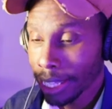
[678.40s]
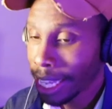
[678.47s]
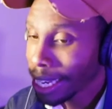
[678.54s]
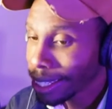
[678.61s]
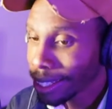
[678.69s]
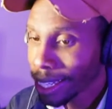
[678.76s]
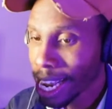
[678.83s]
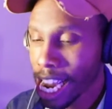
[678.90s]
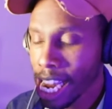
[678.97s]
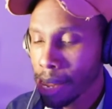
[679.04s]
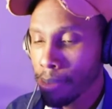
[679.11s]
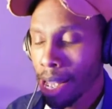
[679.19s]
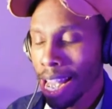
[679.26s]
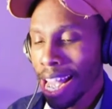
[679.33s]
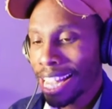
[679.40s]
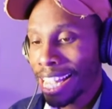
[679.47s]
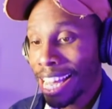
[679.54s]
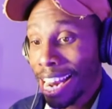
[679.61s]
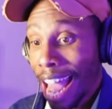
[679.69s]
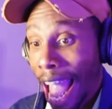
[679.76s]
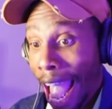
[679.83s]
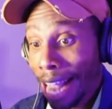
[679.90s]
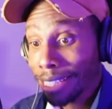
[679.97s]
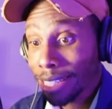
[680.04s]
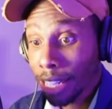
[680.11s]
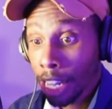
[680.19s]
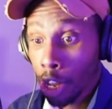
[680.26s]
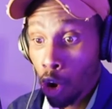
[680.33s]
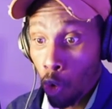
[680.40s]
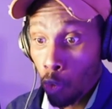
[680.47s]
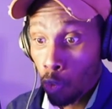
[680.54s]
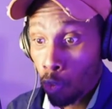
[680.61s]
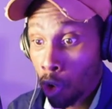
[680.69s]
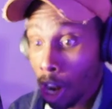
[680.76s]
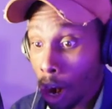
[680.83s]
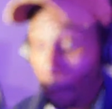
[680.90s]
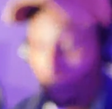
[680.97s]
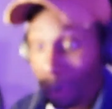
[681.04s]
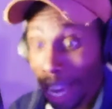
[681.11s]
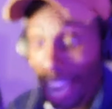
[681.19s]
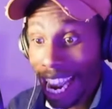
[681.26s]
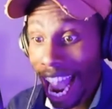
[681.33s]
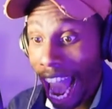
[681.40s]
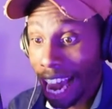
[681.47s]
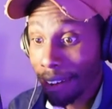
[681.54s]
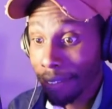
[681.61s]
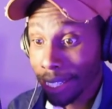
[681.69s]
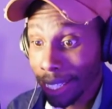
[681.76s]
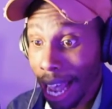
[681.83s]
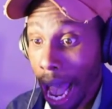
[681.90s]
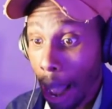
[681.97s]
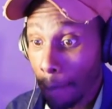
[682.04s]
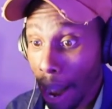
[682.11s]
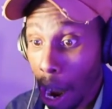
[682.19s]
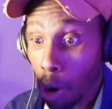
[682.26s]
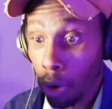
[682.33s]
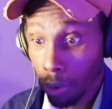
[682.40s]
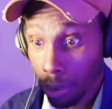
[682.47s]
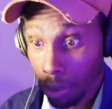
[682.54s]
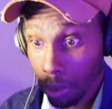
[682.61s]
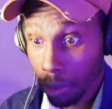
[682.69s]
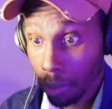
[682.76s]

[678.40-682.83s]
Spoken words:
This team can actually run a play out of a timeout.